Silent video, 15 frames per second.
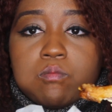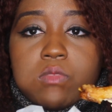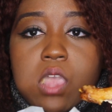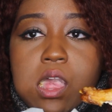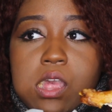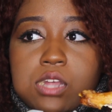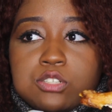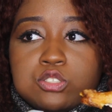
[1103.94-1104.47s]

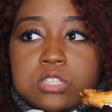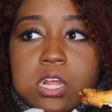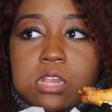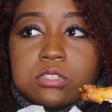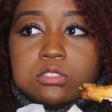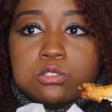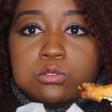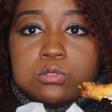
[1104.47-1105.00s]
I had tried
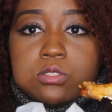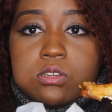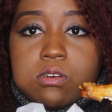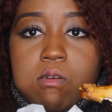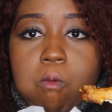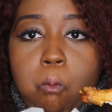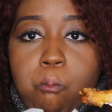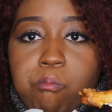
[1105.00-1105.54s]
to do
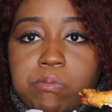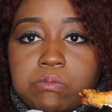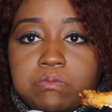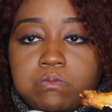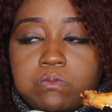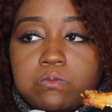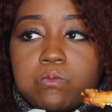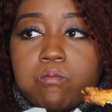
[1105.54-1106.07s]
the
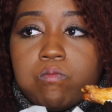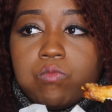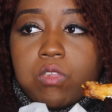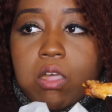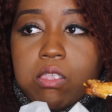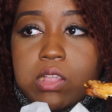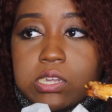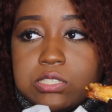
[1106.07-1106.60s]

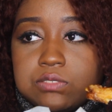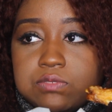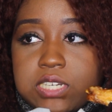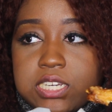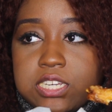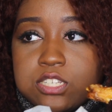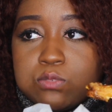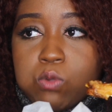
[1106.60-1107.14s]
Las
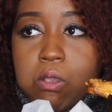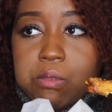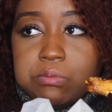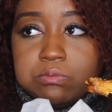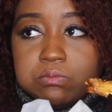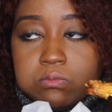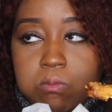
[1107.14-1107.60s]
Vegas one,